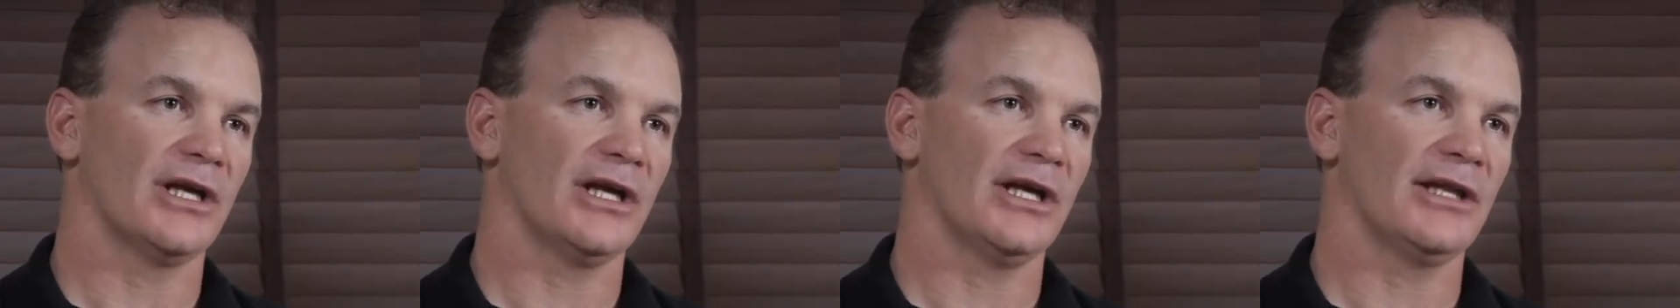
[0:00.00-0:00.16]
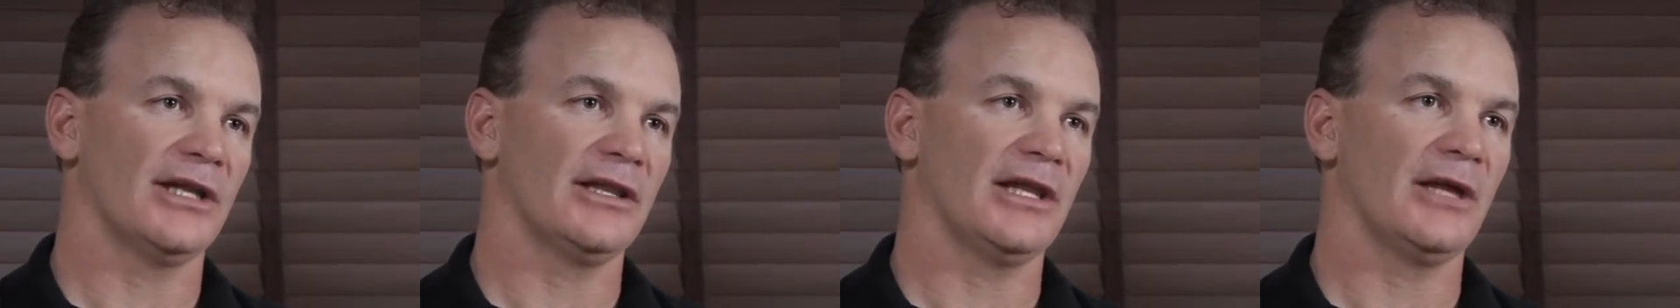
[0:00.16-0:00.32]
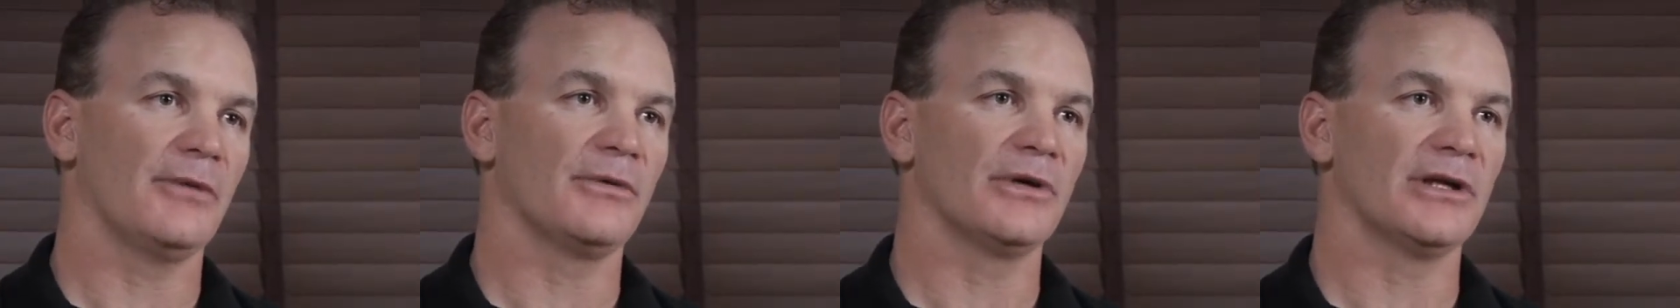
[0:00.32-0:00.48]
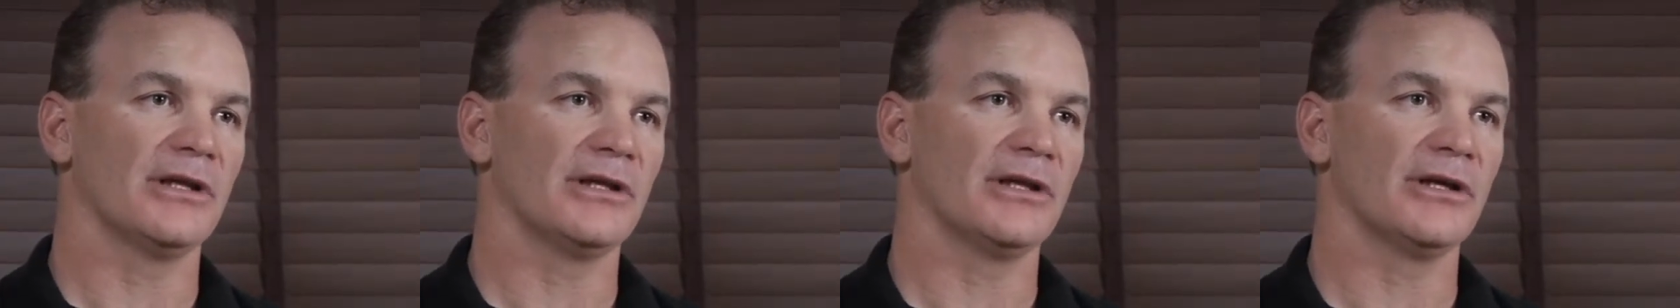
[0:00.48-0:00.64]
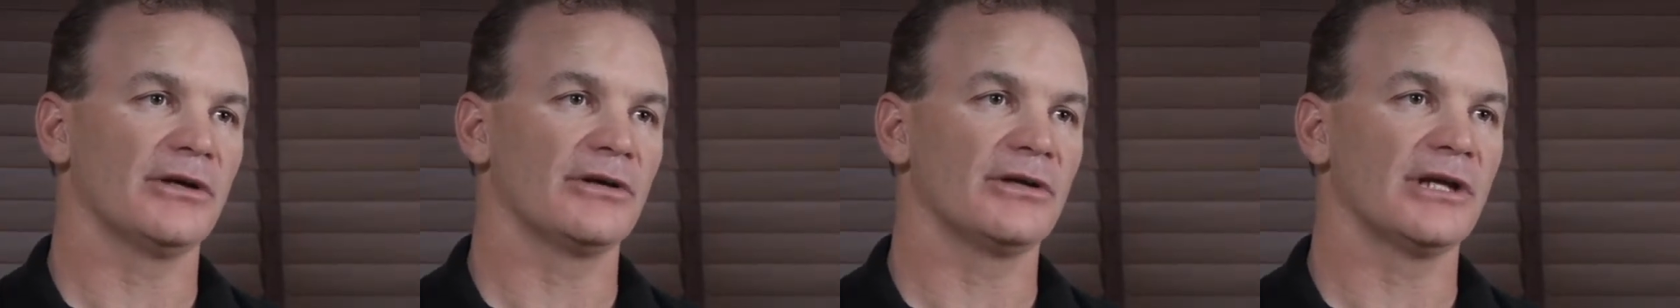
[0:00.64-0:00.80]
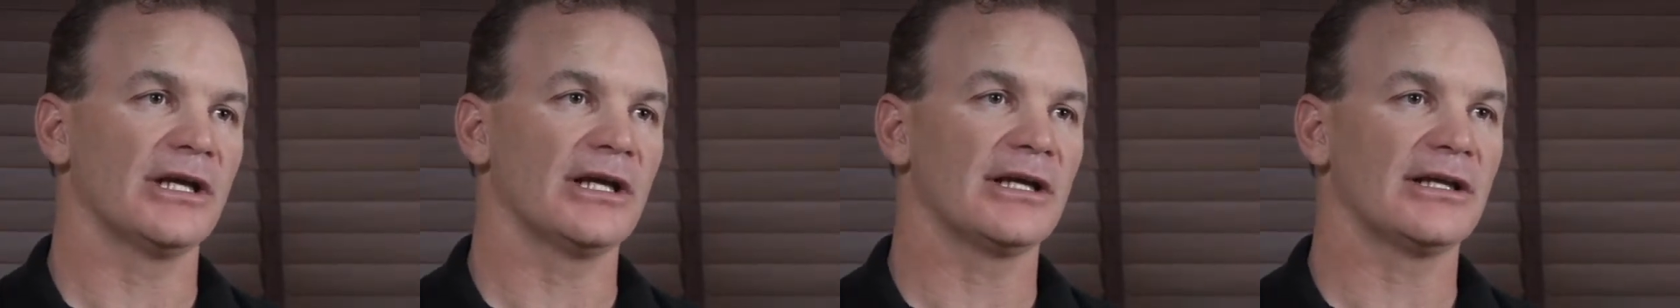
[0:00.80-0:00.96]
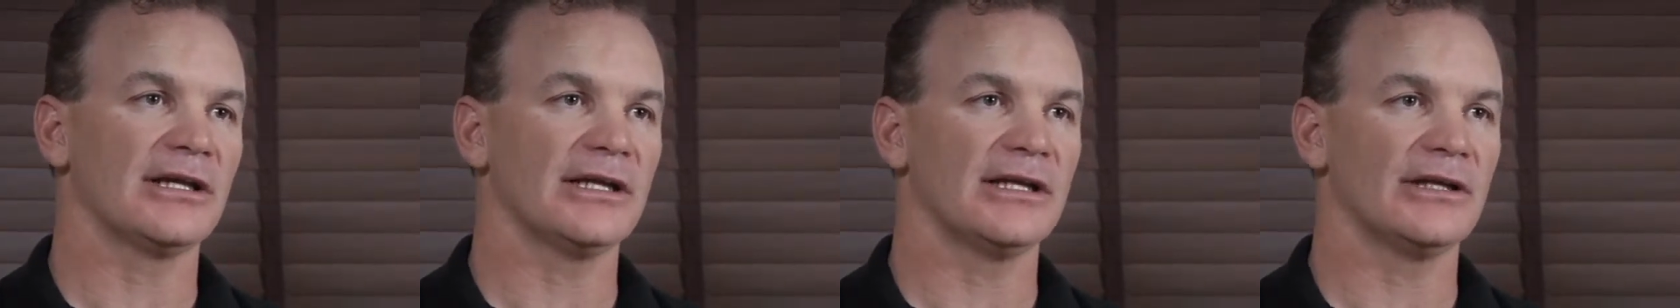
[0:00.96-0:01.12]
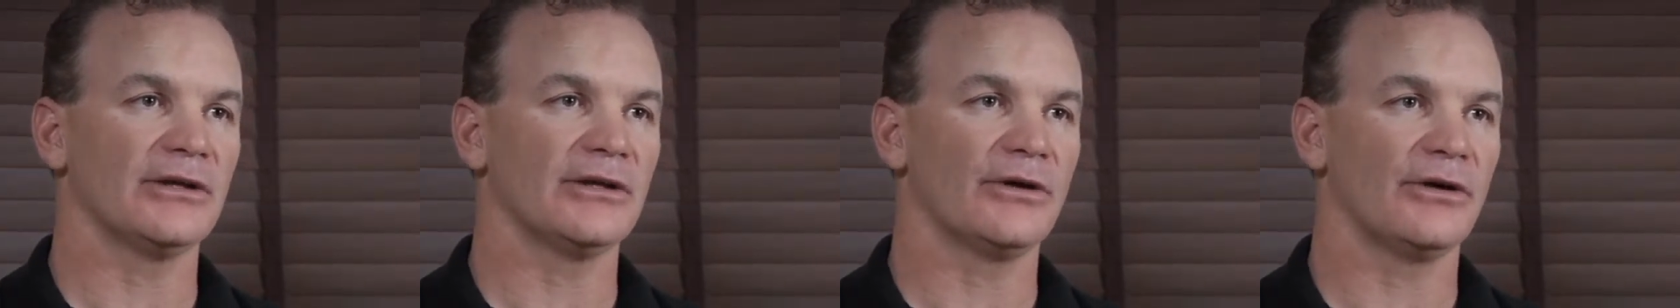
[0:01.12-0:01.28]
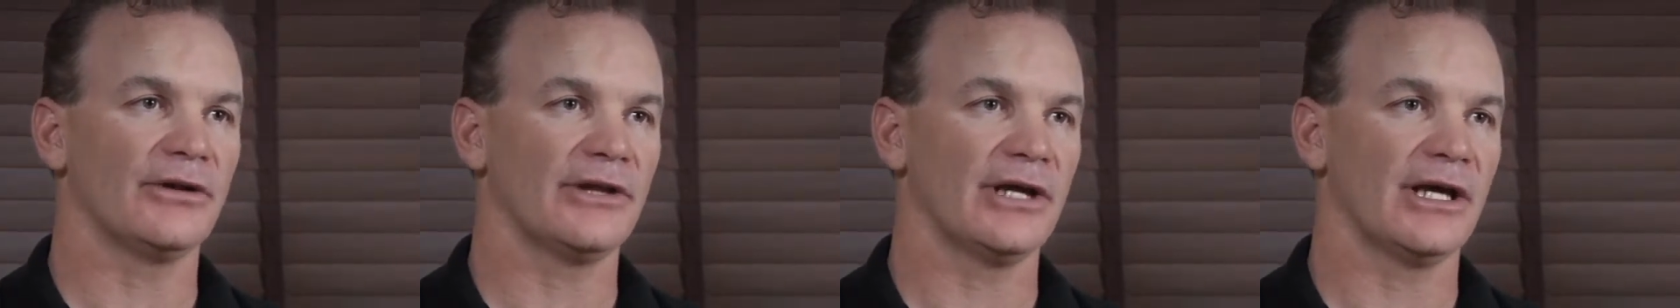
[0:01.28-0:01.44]
and they went in there and they
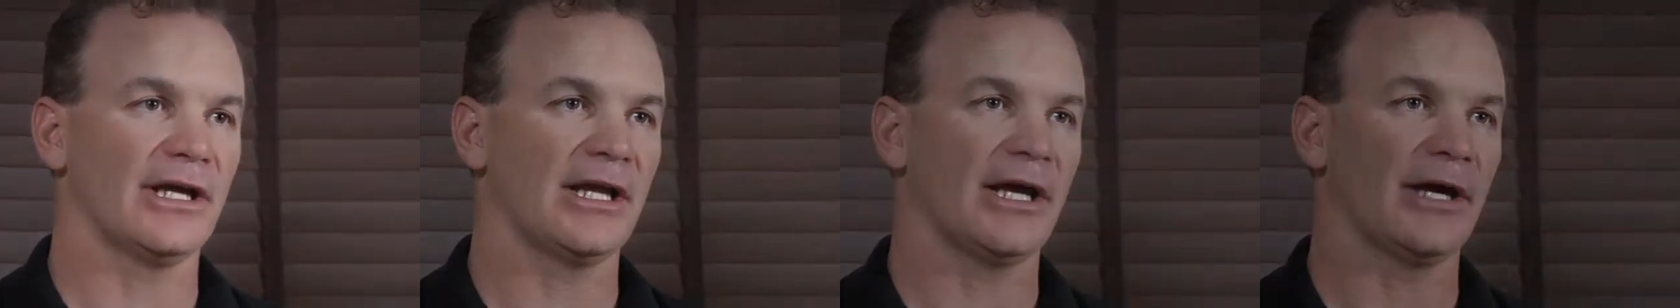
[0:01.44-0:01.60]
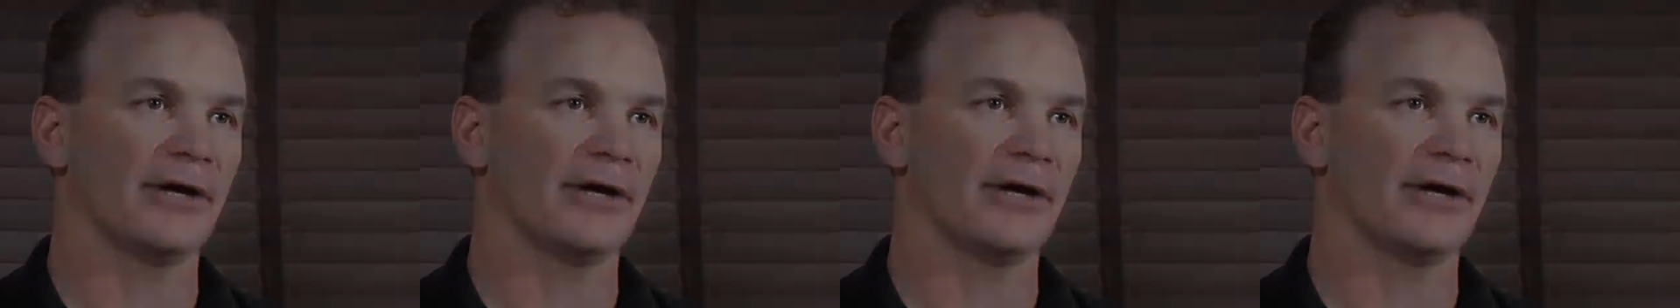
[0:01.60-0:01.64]
cleaned all that